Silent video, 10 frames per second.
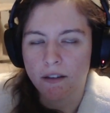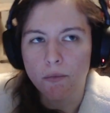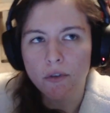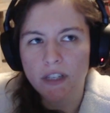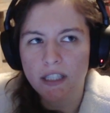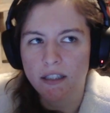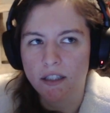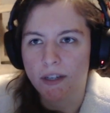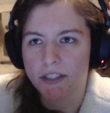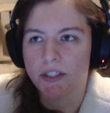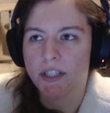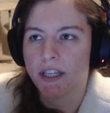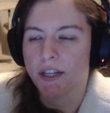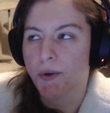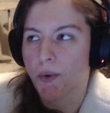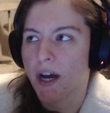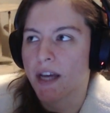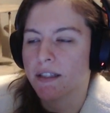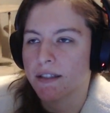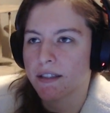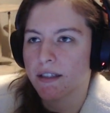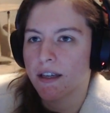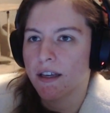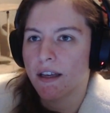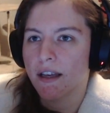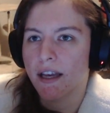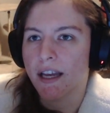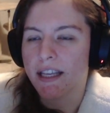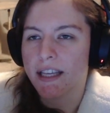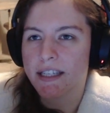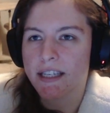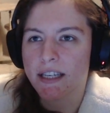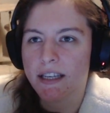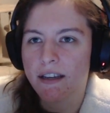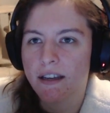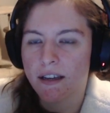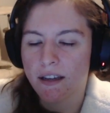movies the director did otherwise, and he did.